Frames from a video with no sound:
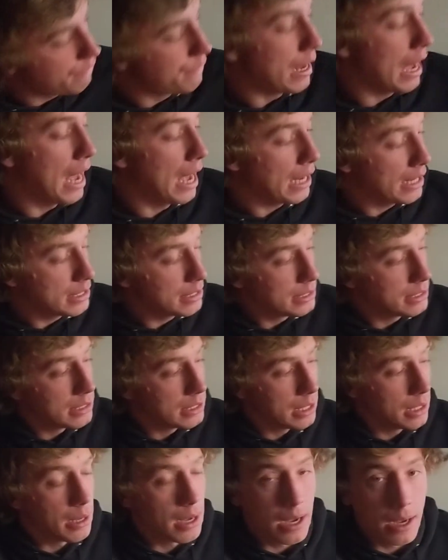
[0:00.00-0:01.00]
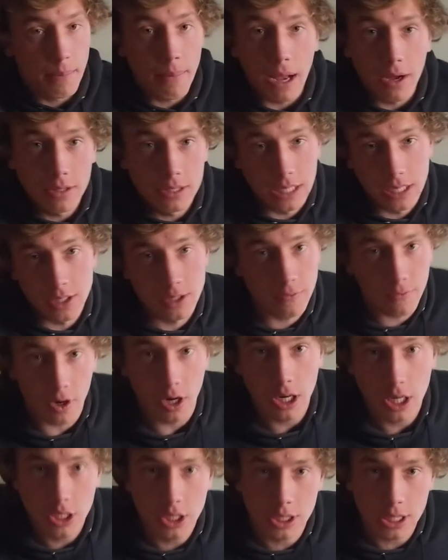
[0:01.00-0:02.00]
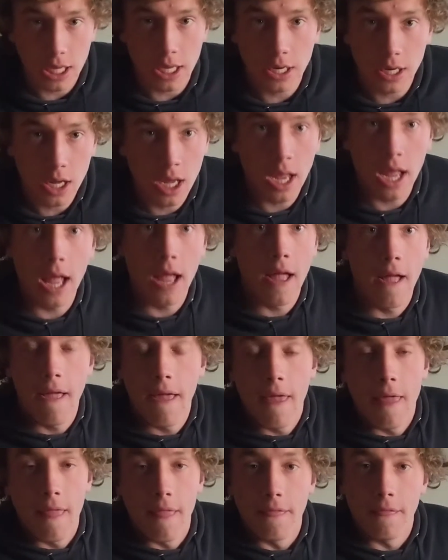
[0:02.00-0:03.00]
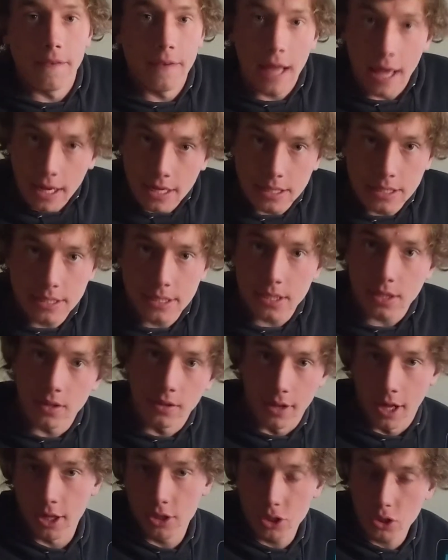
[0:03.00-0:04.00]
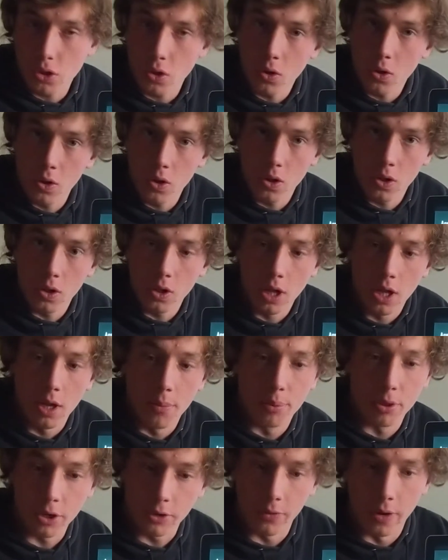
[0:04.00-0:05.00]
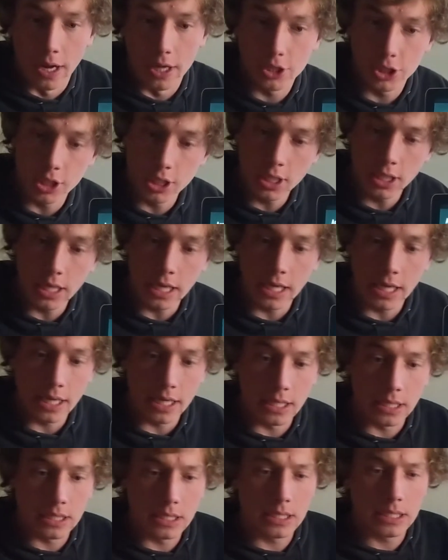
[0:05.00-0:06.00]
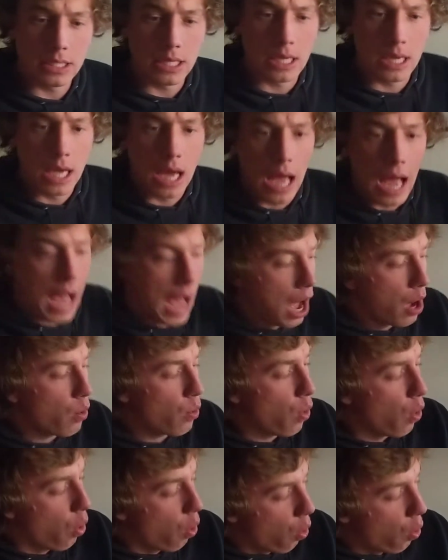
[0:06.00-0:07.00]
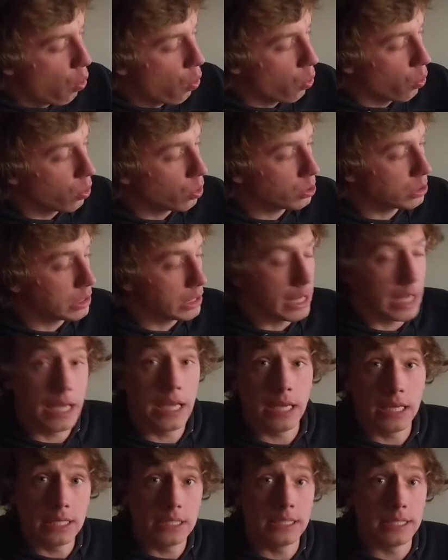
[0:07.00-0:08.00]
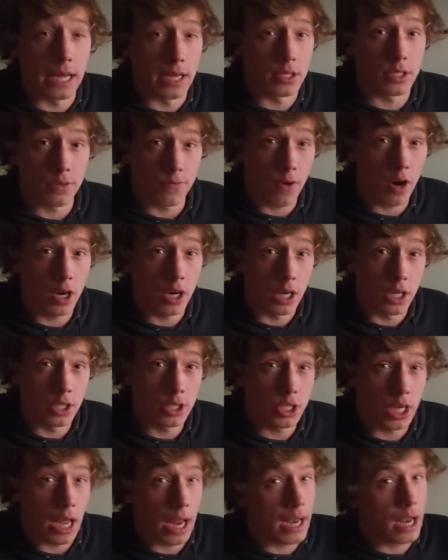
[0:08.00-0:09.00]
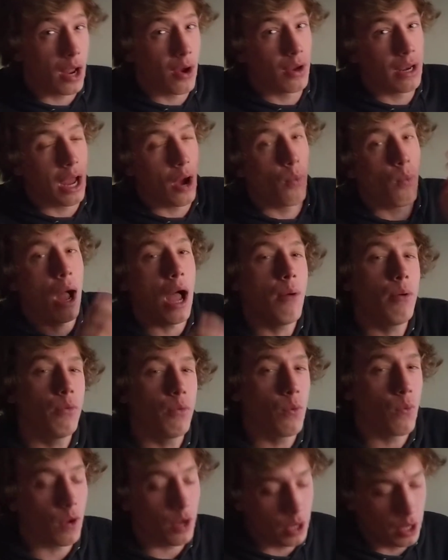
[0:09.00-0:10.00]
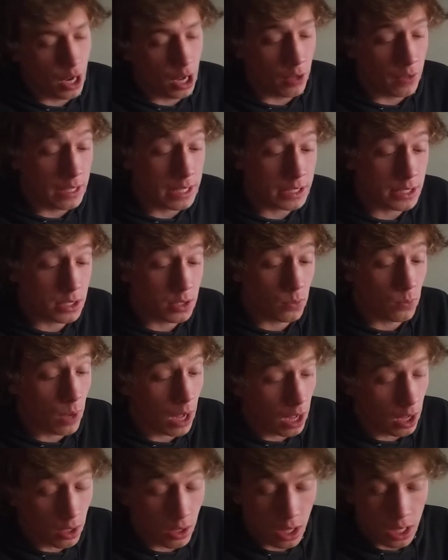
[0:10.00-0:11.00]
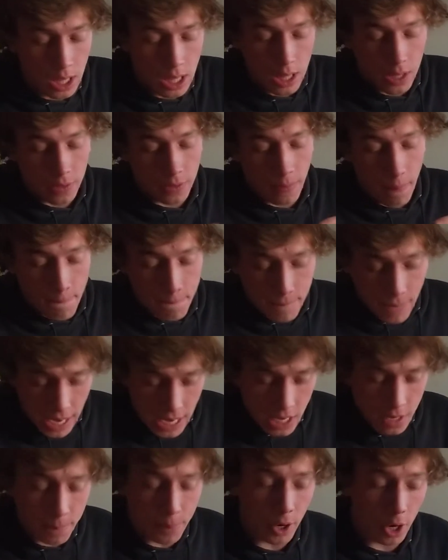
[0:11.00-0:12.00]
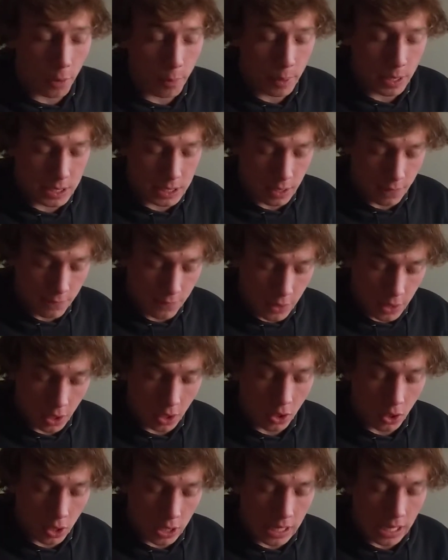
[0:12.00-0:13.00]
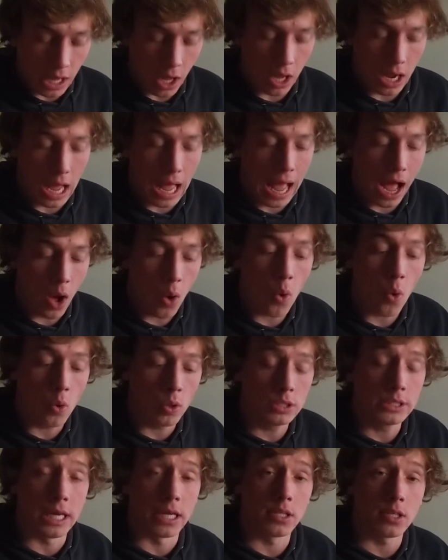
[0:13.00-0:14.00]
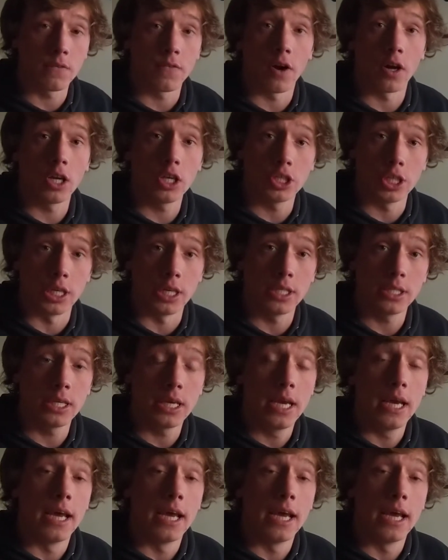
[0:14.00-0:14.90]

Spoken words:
facts about desert varnish, then the next logical progression is, how old is desert varnish? And now, why would we want to know this? Well, the main purpose of learning out how old desert varnish is